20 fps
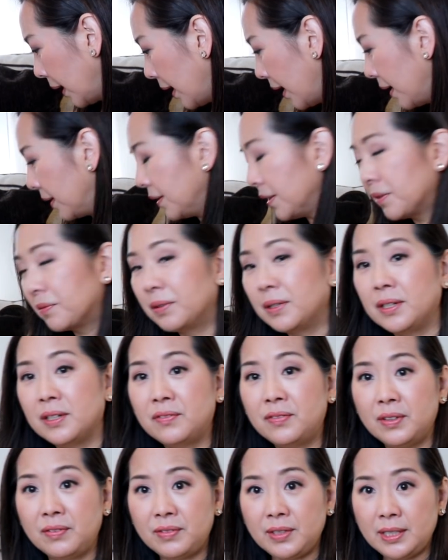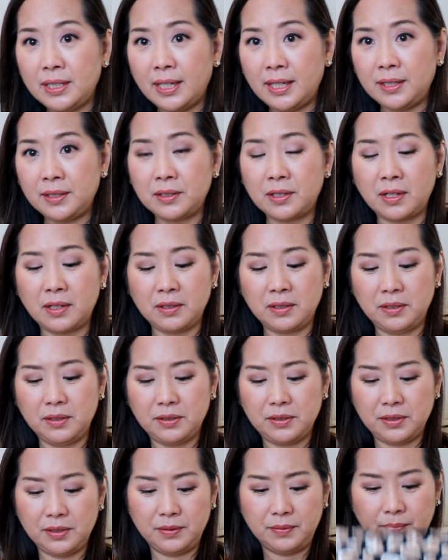and this one is
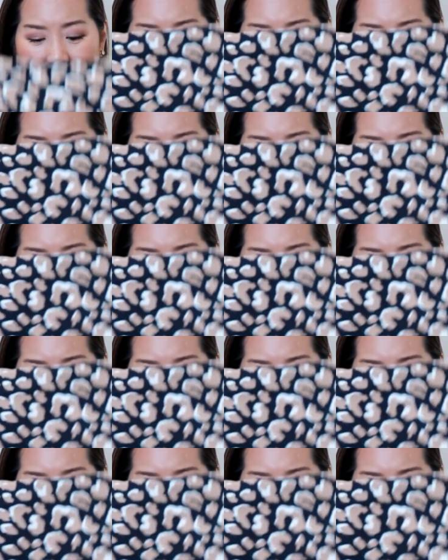$58.